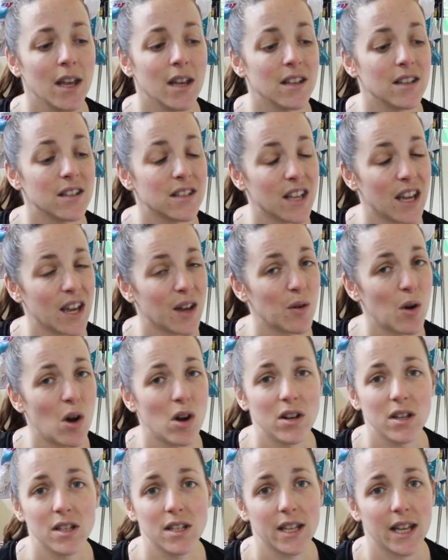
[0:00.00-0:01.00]
So
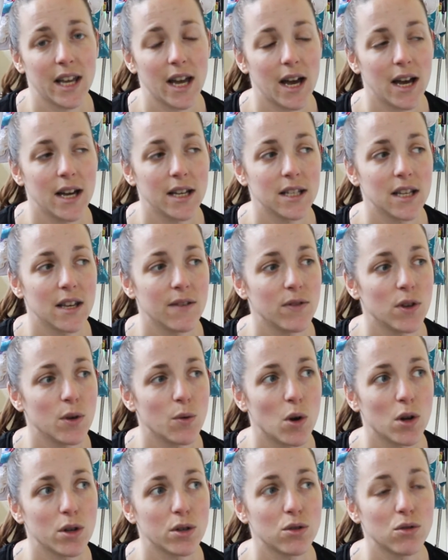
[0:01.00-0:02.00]
honestly guys, if you
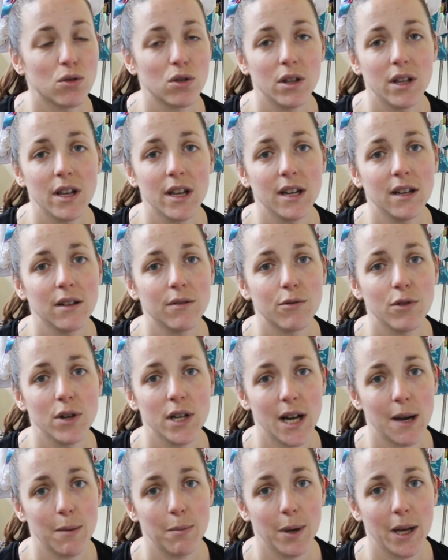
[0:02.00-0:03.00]
are struggling for a
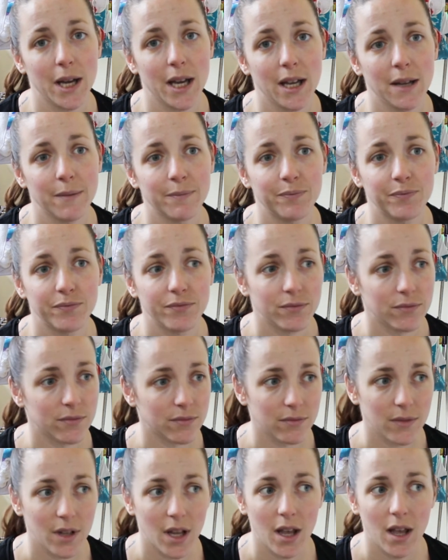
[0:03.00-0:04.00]
nappy,
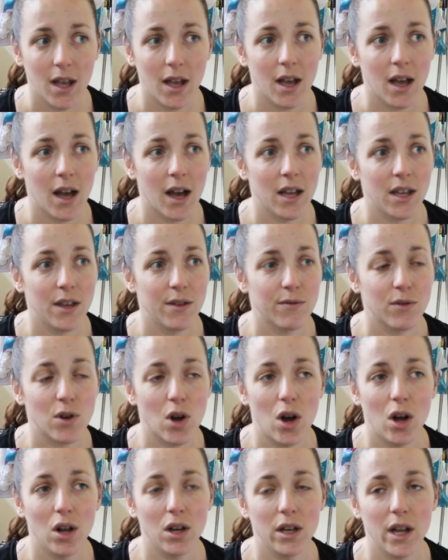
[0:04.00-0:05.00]
you've
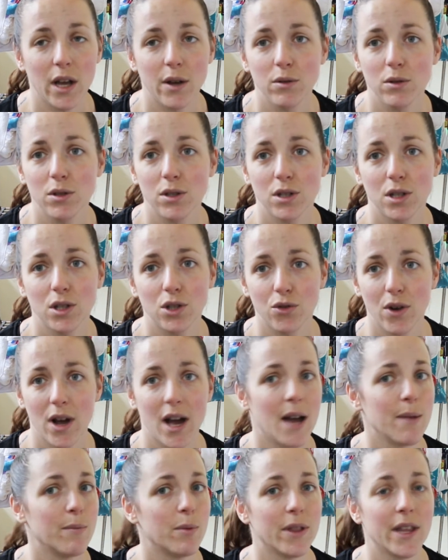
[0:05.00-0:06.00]
got loads to
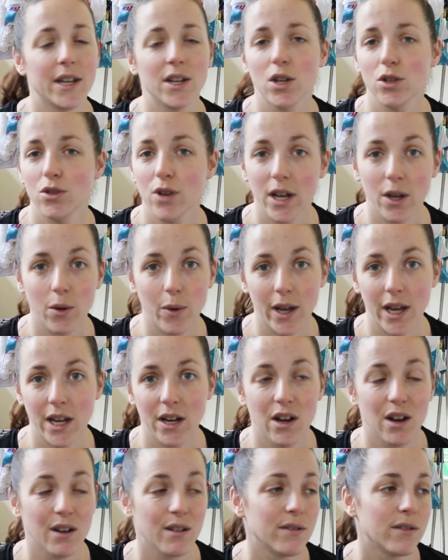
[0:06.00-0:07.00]
dry but they're not drying quick
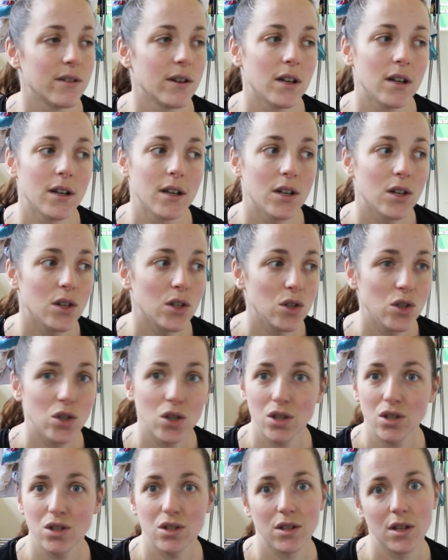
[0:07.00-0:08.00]
enough,
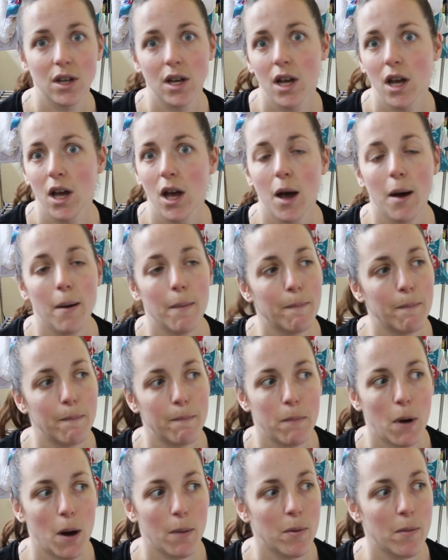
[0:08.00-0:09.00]
just
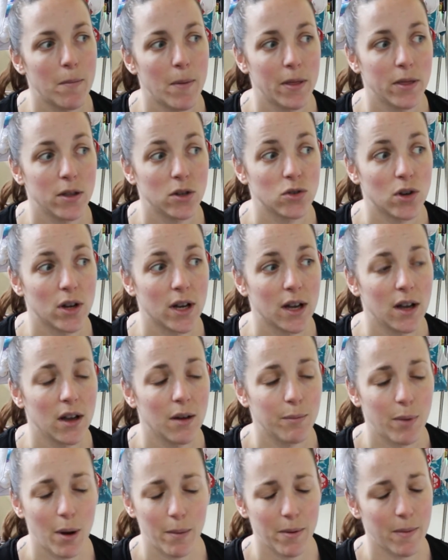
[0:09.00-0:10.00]
pop them on
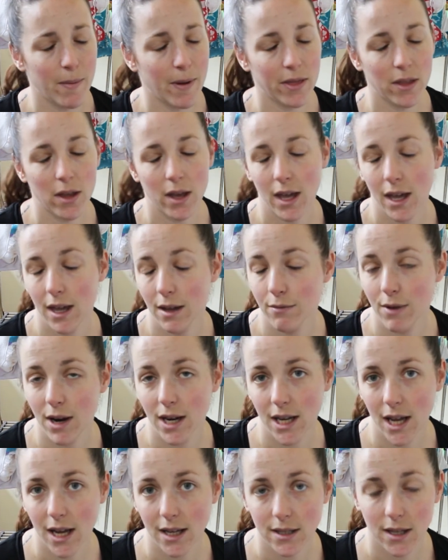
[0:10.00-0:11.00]
the
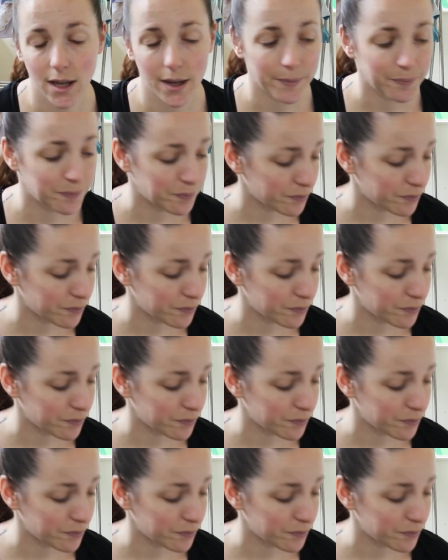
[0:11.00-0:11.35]
radiator.